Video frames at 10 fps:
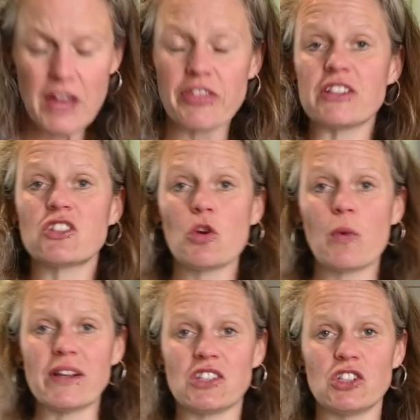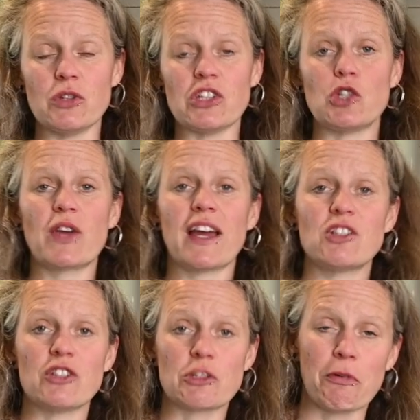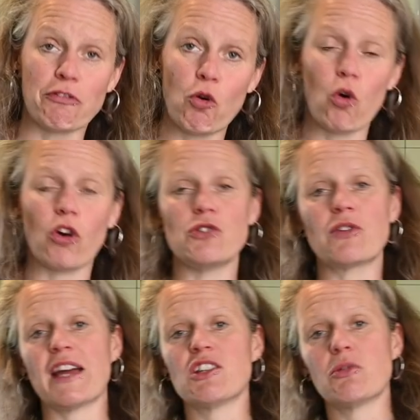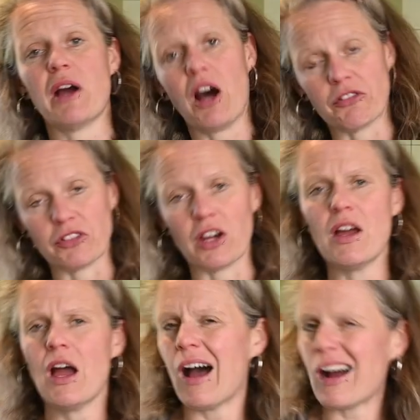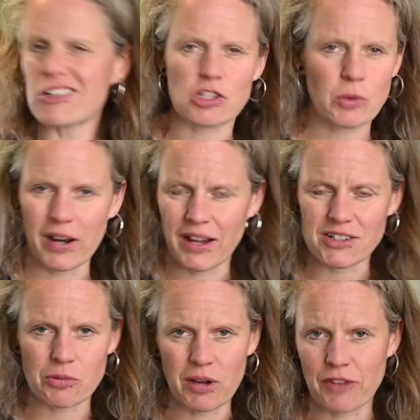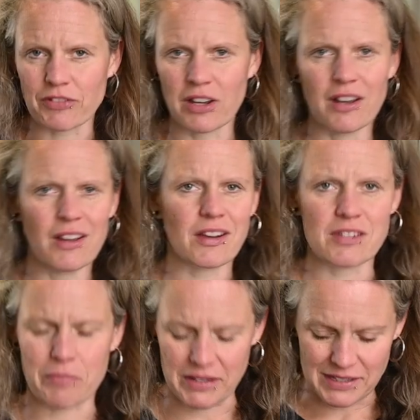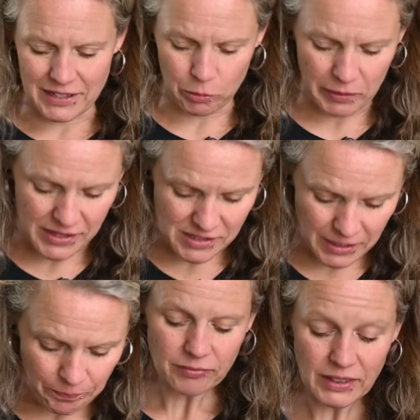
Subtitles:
There's two ways to do this. You can do this before, or you can do it after. I just quite like to do it after because it makes it a little bit easier.